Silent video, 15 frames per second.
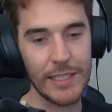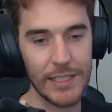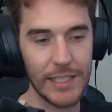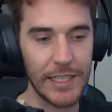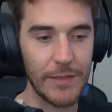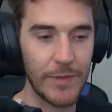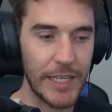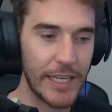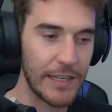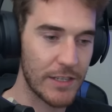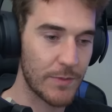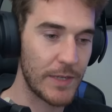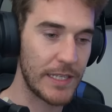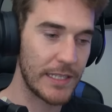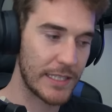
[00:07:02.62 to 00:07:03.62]
to keep the
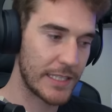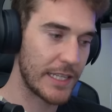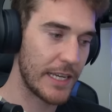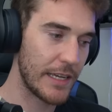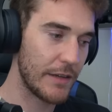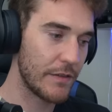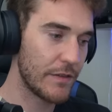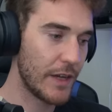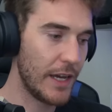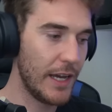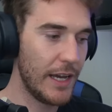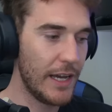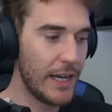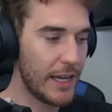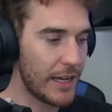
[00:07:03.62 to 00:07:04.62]
airspace safe.
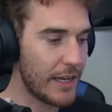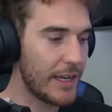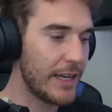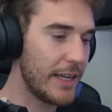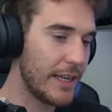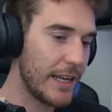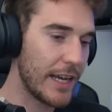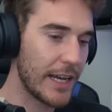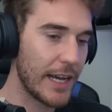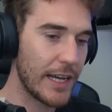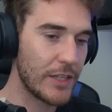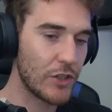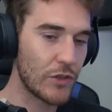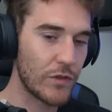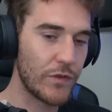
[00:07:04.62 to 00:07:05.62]
Uh, I
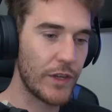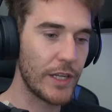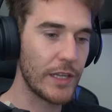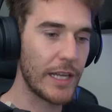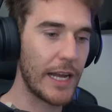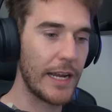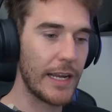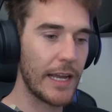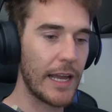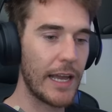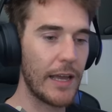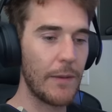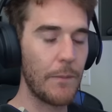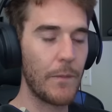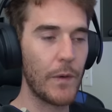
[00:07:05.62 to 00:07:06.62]
just feel like
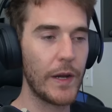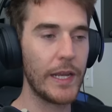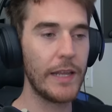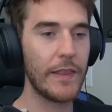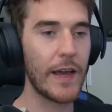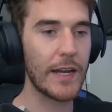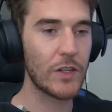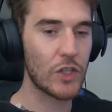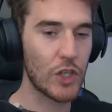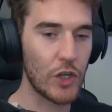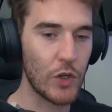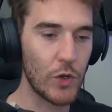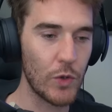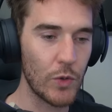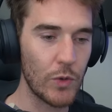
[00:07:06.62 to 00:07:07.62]
bringing that
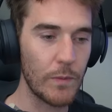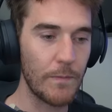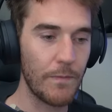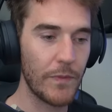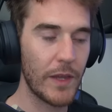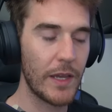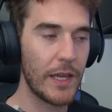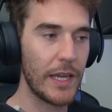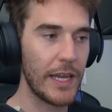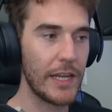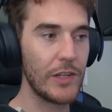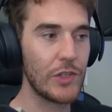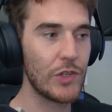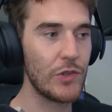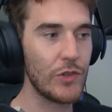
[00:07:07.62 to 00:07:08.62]
tone
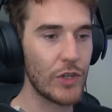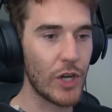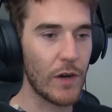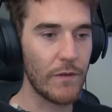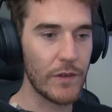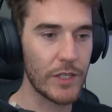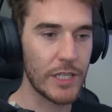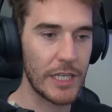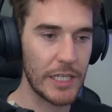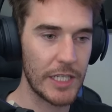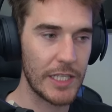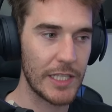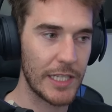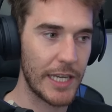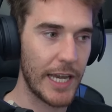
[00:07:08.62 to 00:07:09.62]
into the
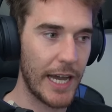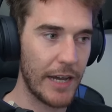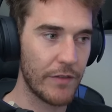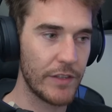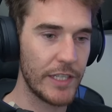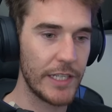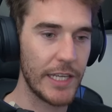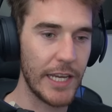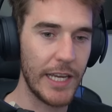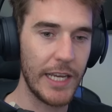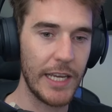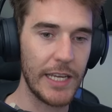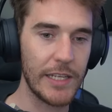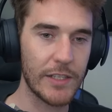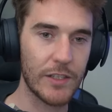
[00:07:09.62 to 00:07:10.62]
conversation that you're having
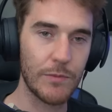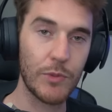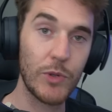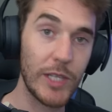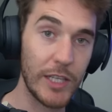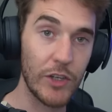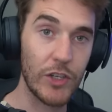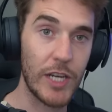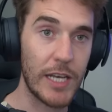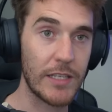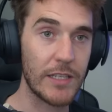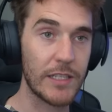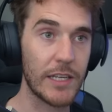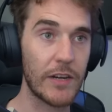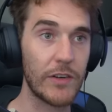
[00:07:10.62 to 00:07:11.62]
is completely
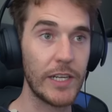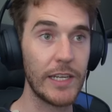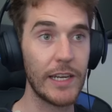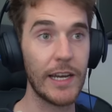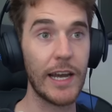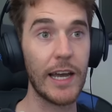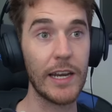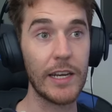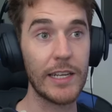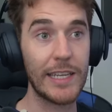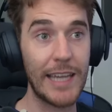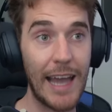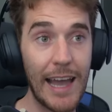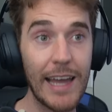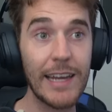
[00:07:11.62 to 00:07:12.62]
unnecessary and
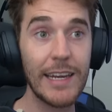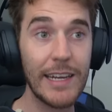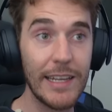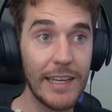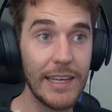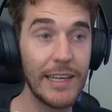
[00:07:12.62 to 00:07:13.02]
can